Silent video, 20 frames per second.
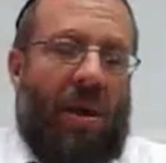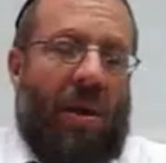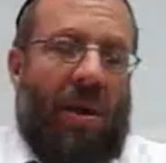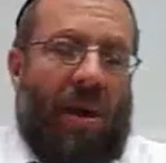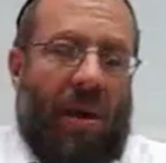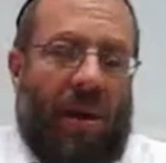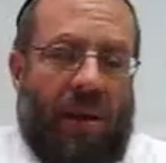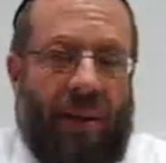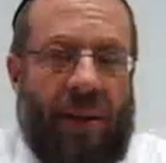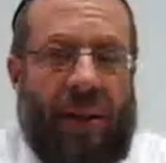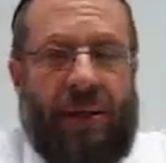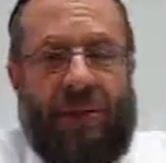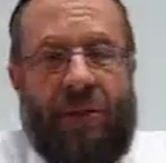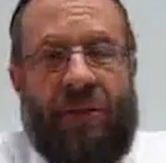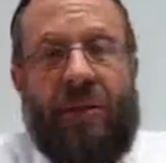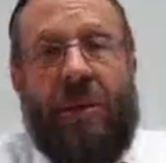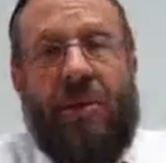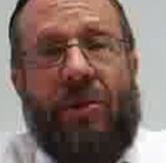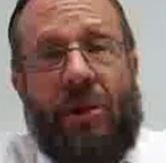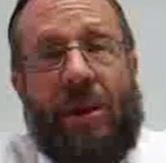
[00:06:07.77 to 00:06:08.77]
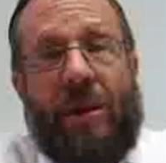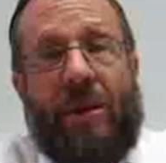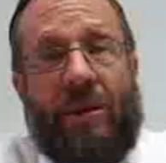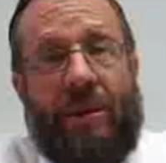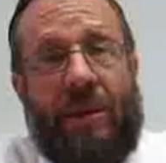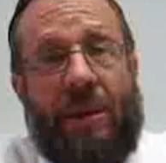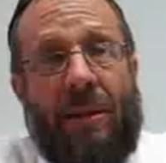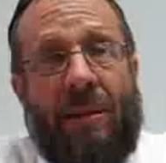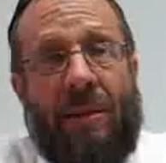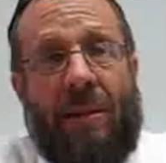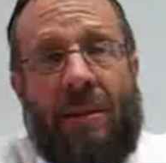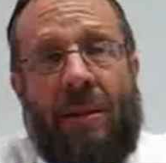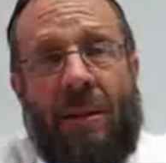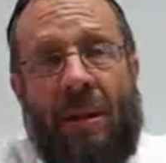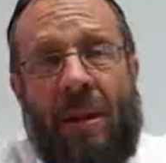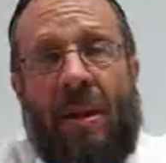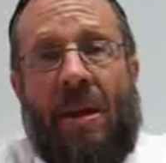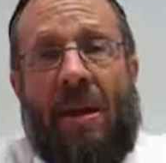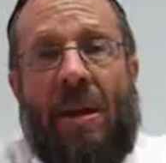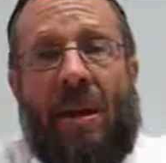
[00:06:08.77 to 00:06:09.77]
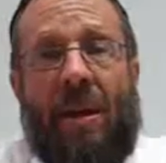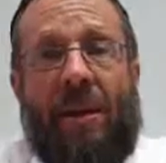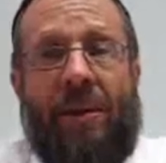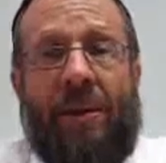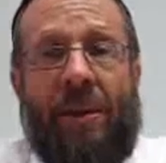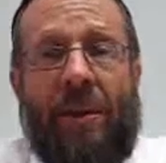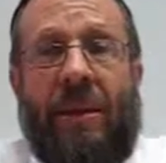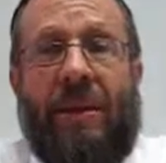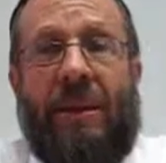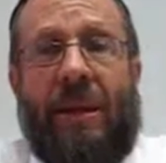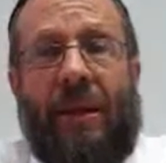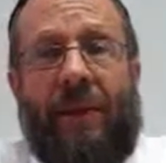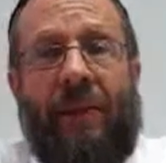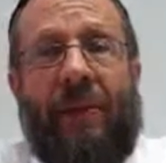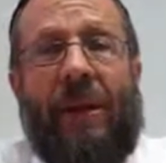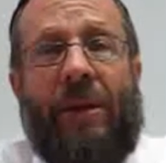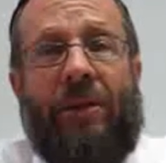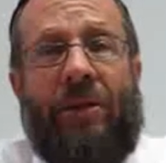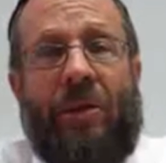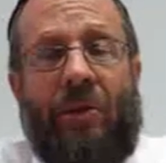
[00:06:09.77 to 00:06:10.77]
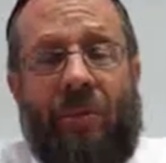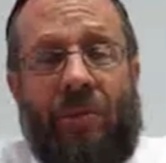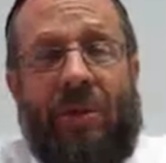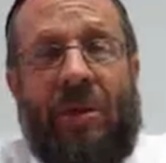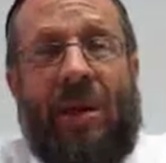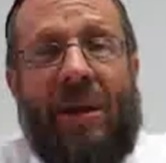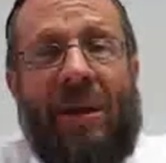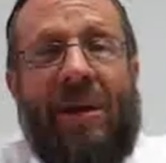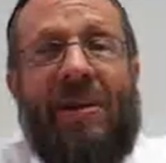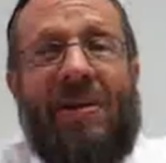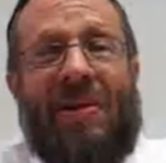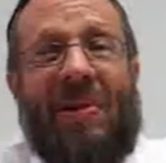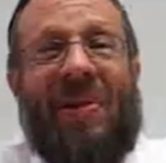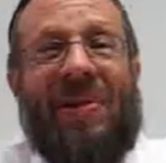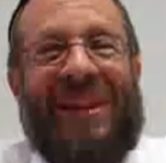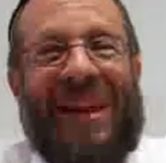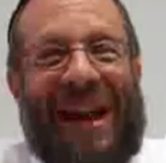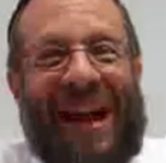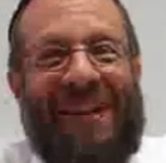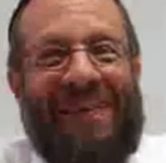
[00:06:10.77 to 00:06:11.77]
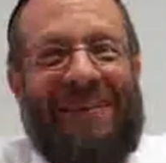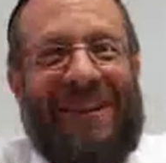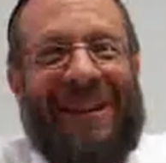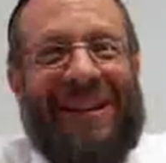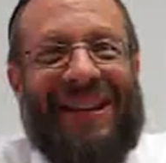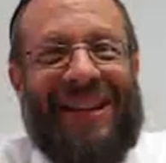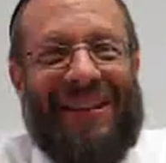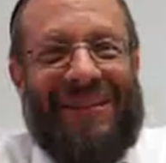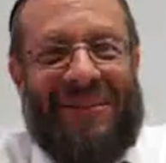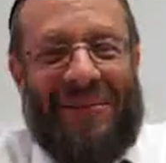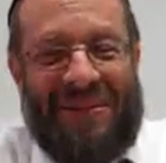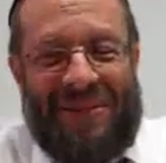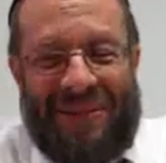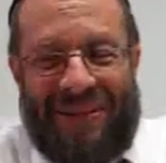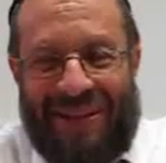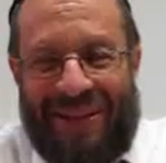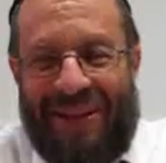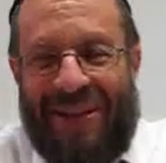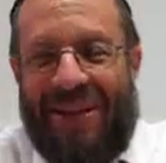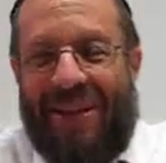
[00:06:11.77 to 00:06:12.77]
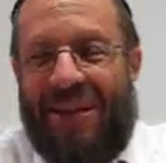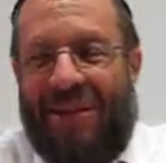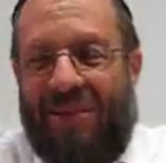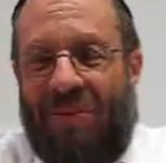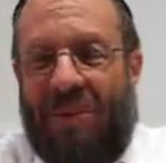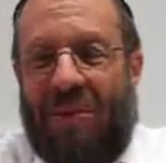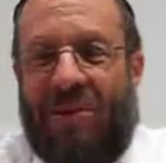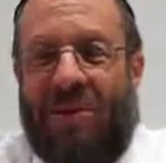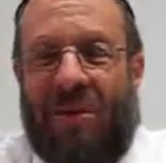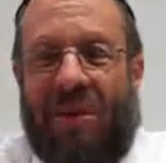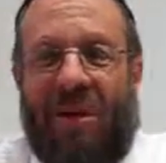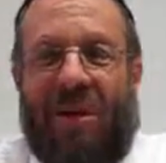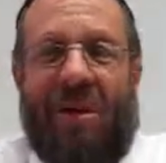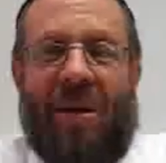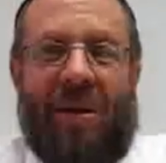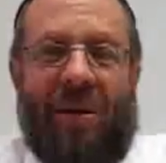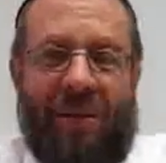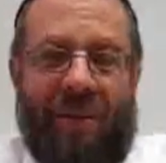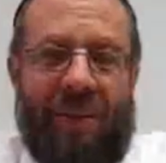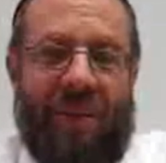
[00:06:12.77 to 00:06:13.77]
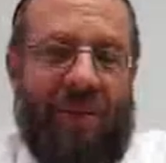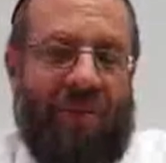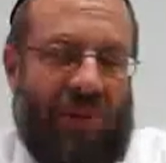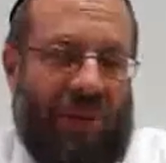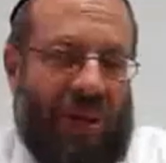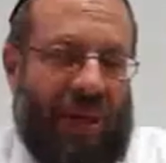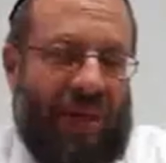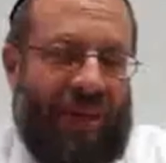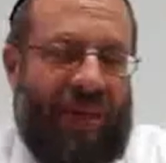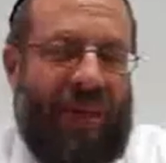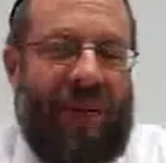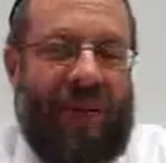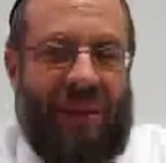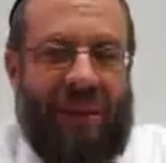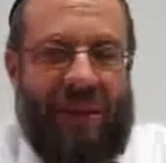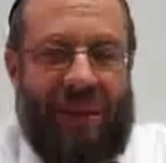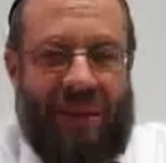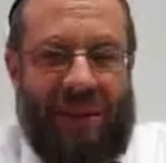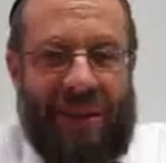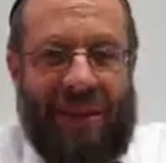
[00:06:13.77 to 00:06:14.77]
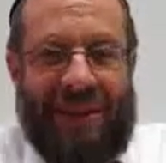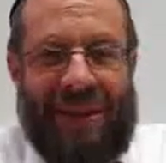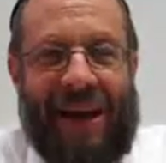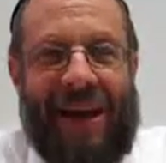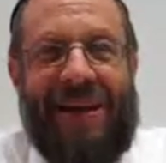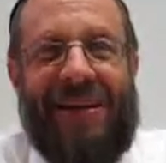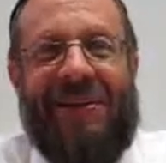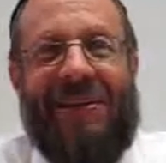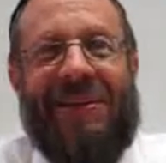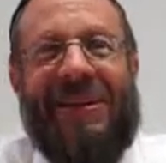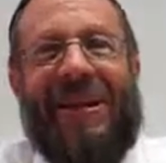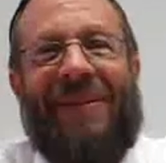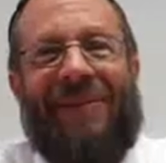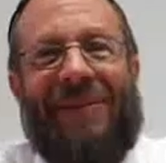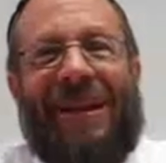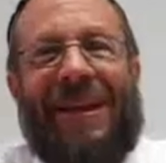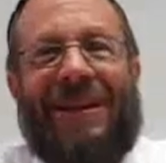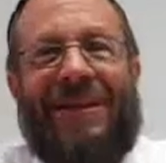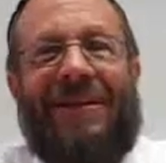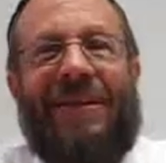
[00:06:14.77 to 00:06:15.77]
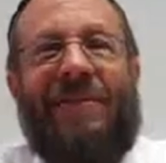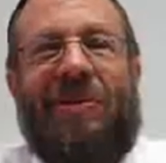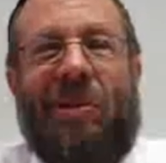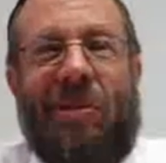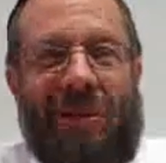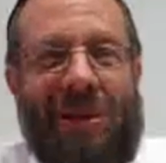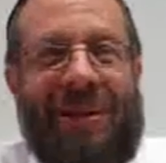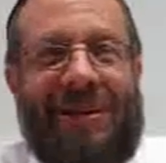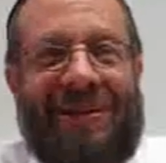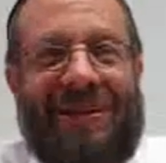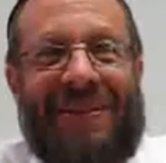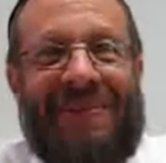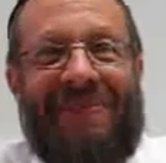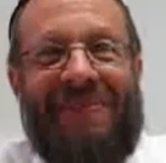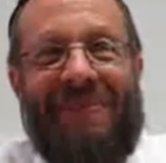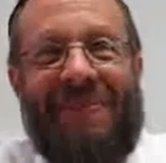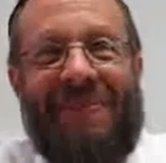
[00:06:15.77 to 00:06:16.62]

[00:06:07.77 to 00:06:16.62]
are lectures on Genesis, and the other set of lectures, which I call the Hamnick lectures, which are which I entitled a philosophy of Judaism.